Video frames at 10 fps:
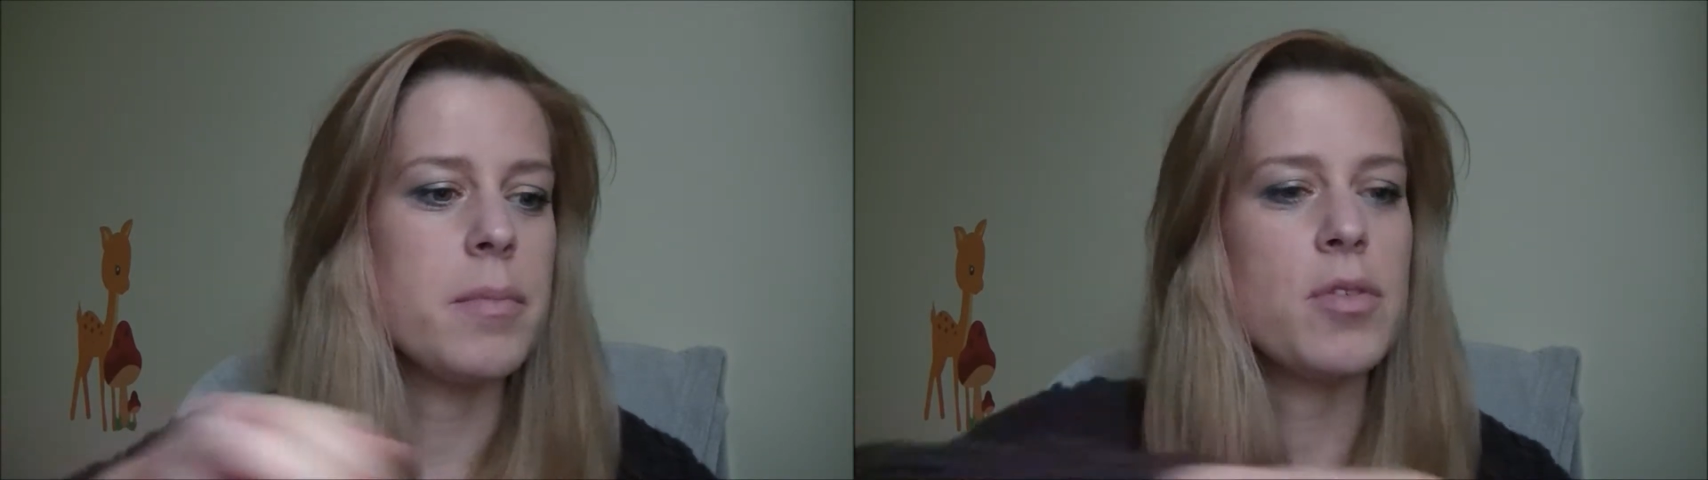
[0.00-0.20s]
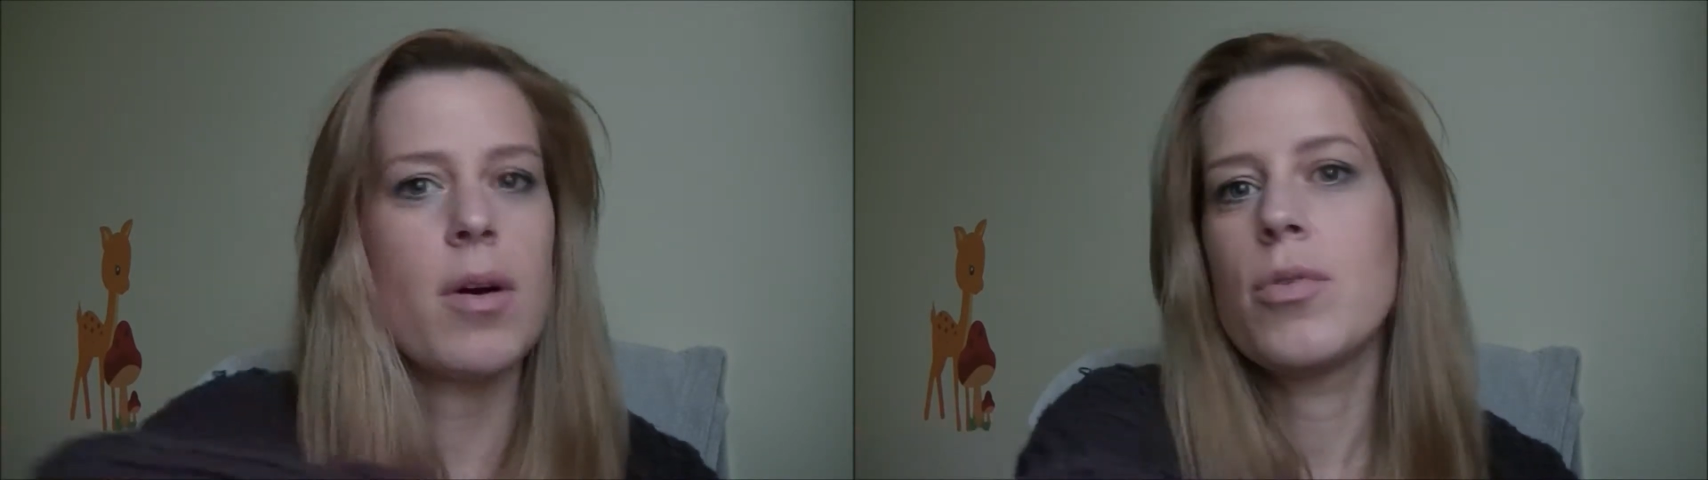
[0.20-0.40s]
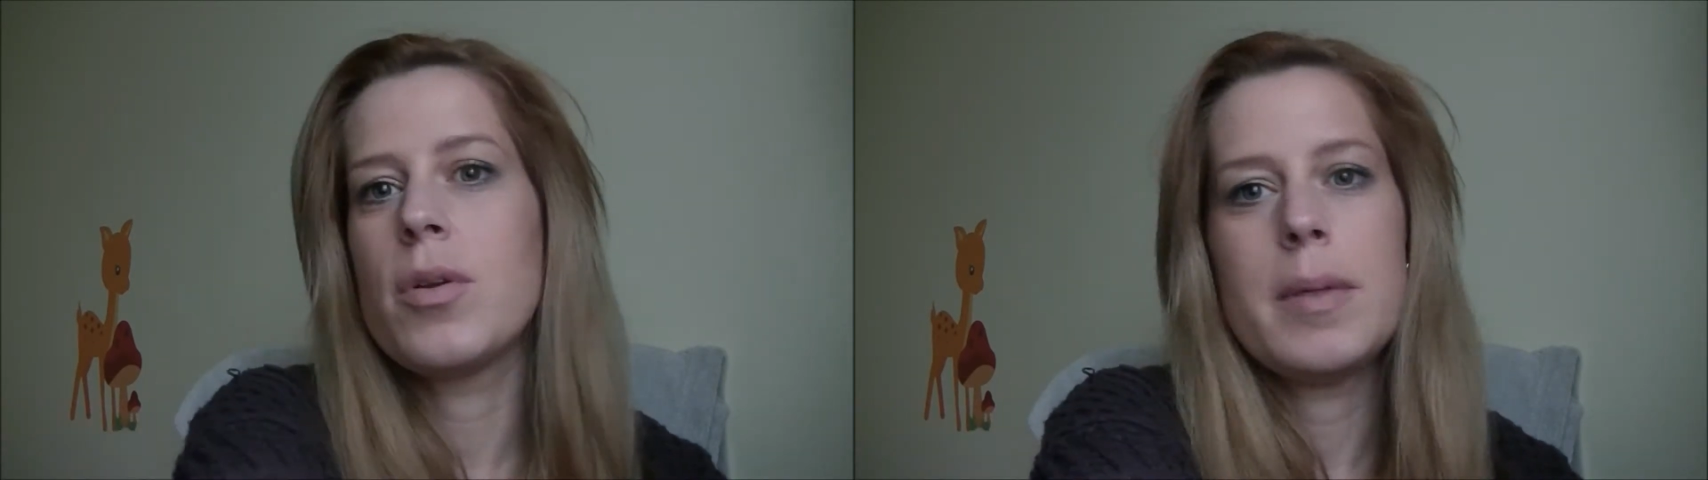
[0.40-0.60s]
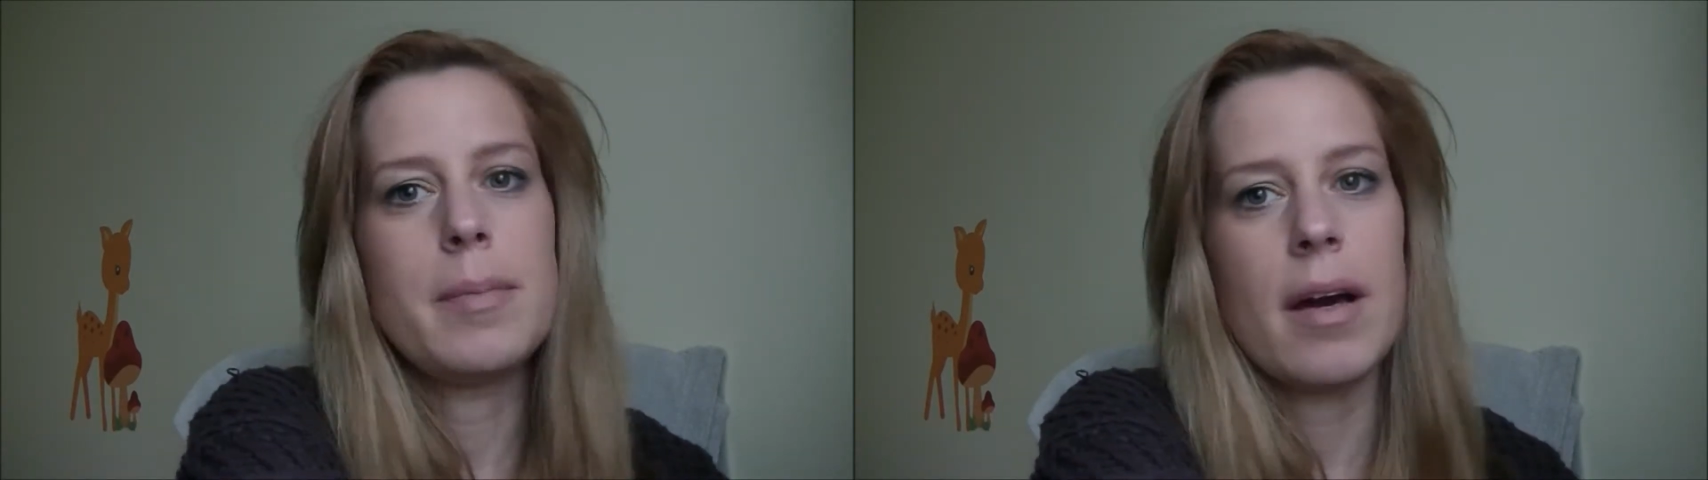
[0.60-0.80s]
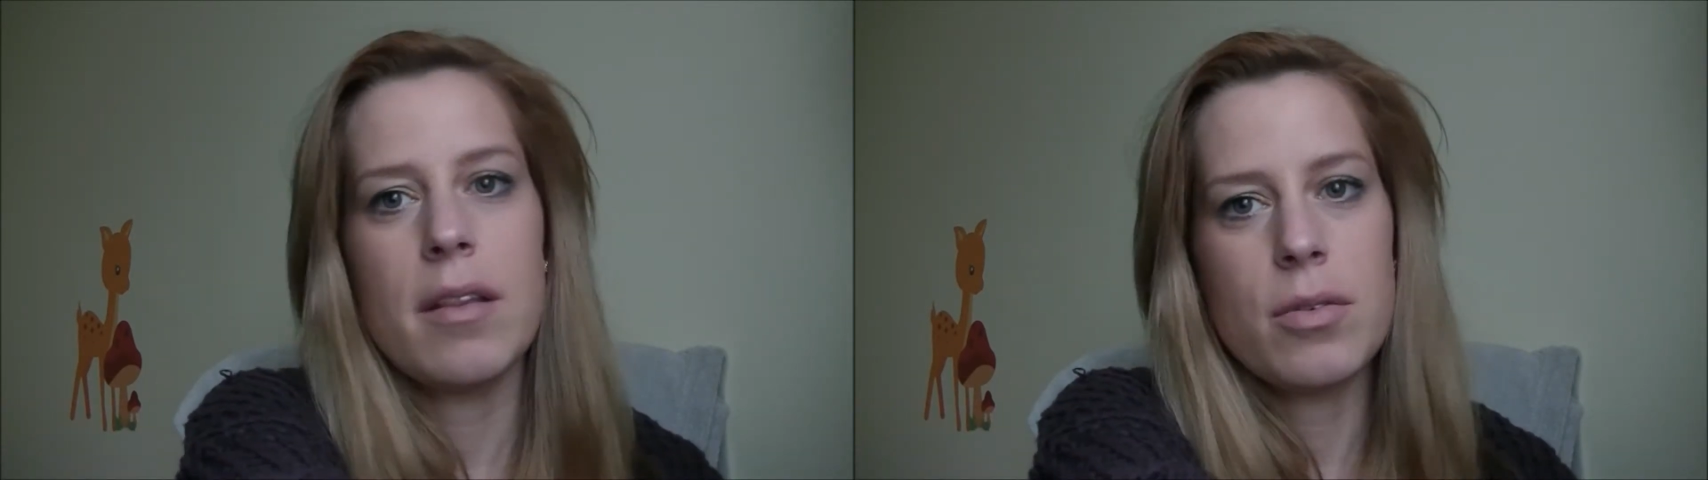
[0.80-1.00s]
so I wouldn't be
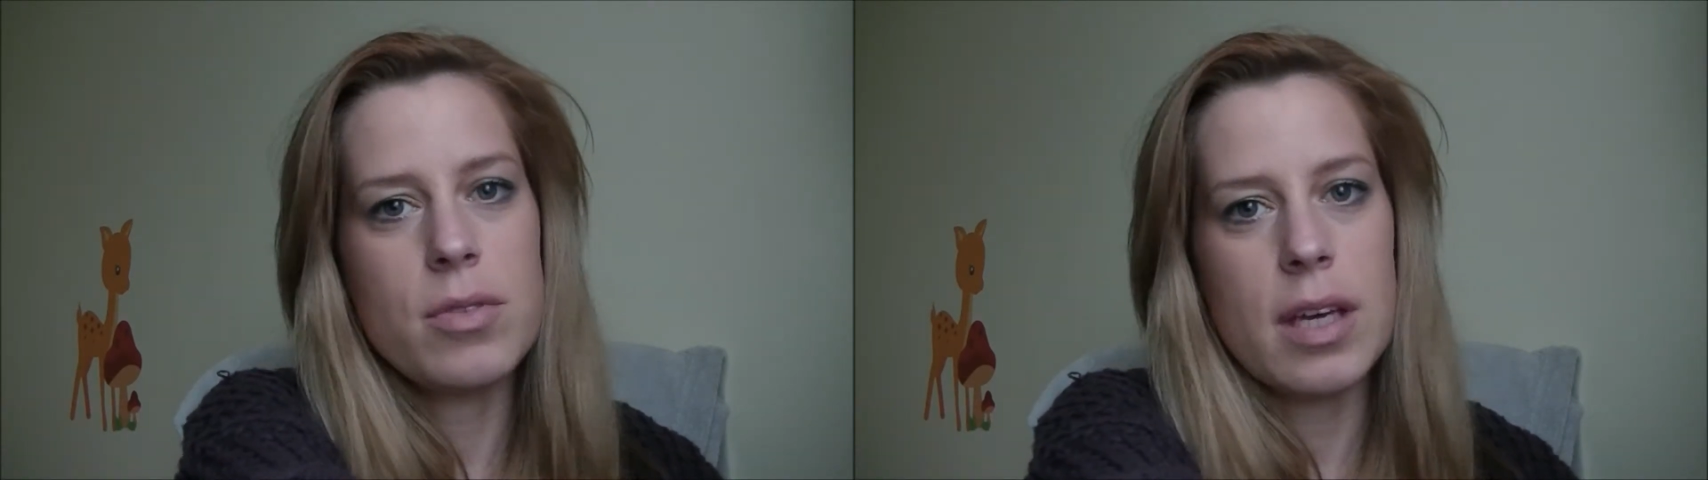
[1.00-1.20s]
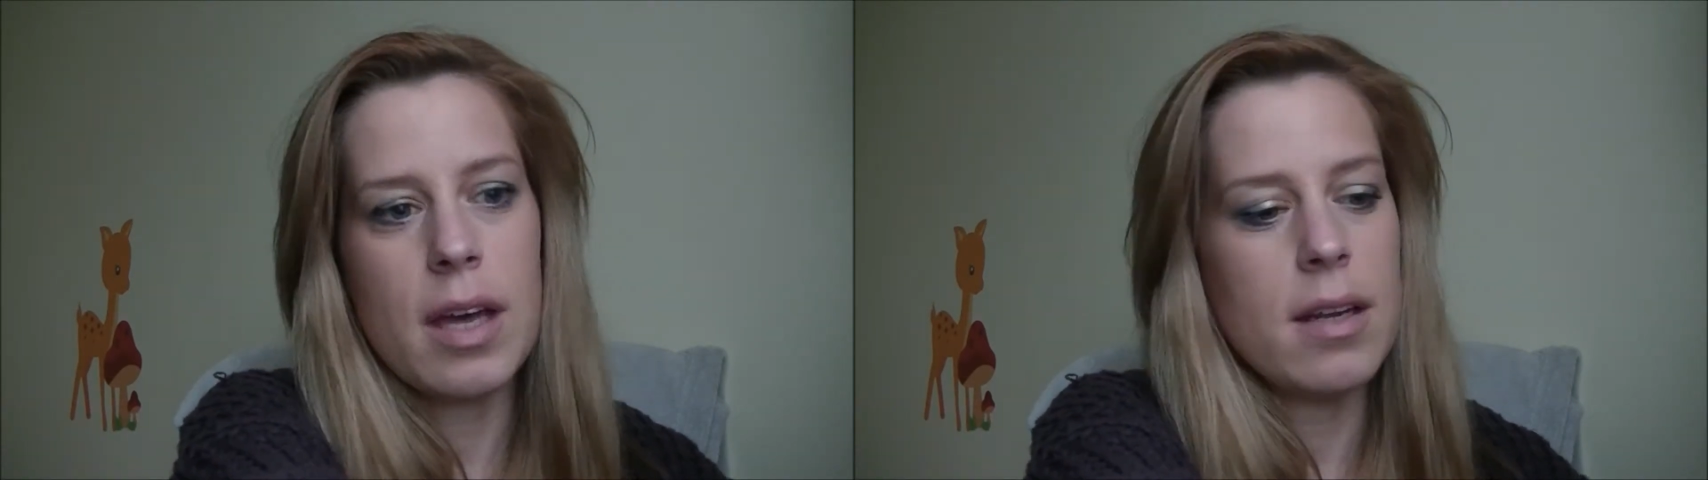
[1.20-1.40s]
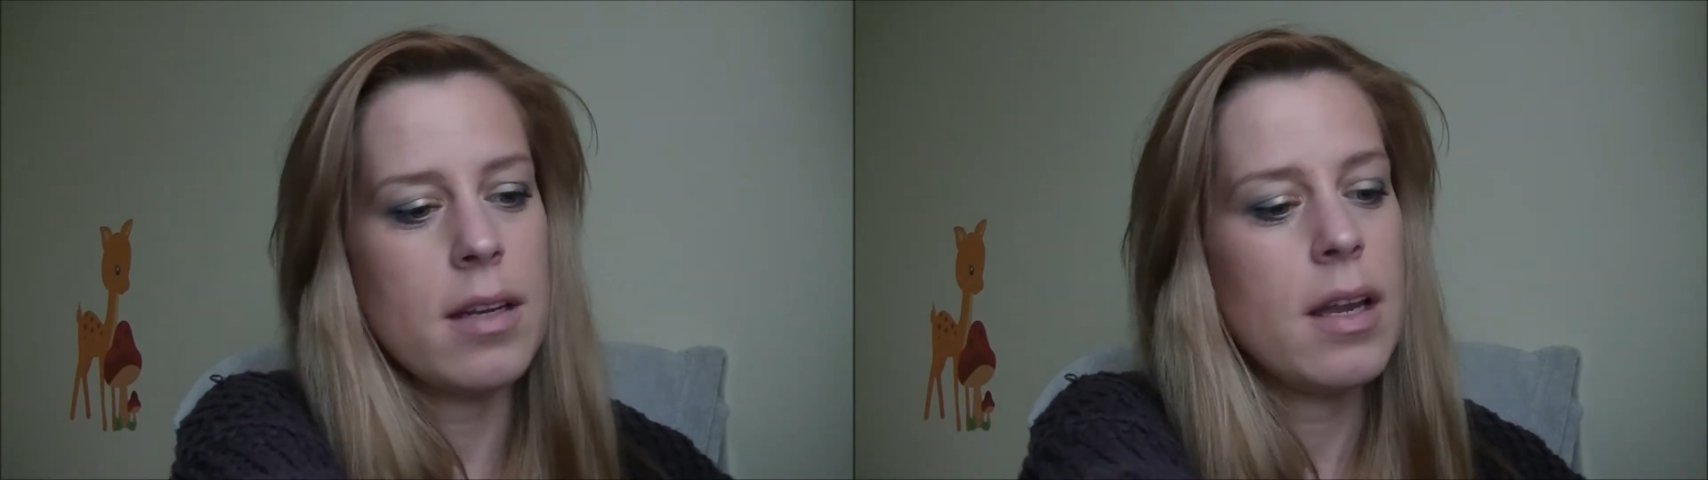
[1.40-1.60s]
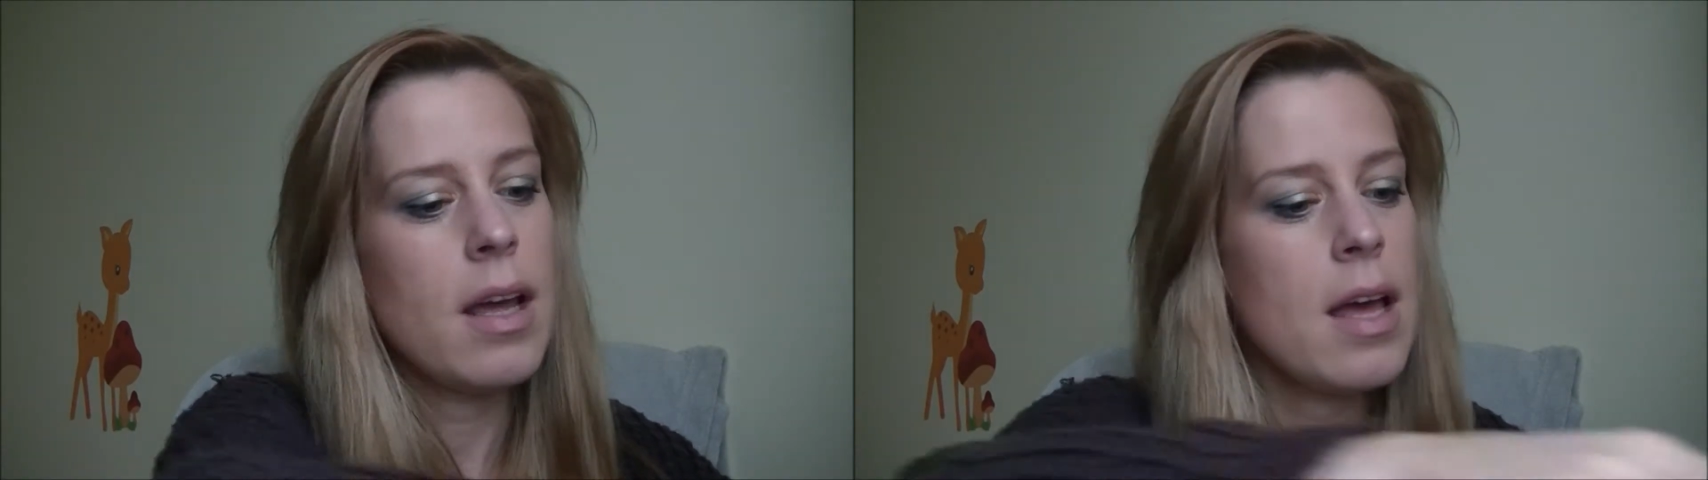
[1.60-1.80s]
buying those again.